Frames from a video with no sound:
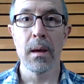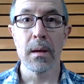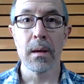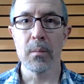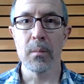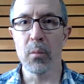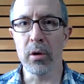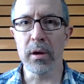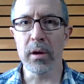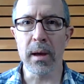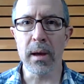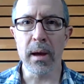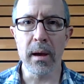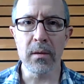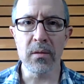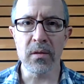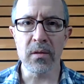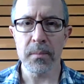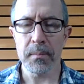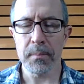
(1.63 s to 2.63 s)
Morning,
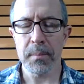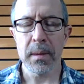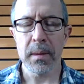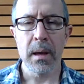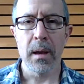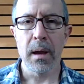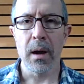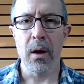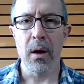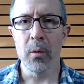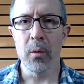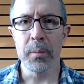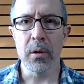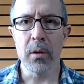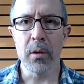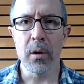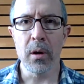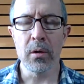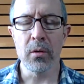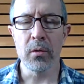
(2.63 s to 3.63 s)
guys. I hope you're
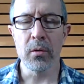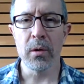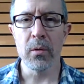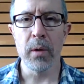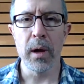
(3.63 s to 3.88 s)
all doing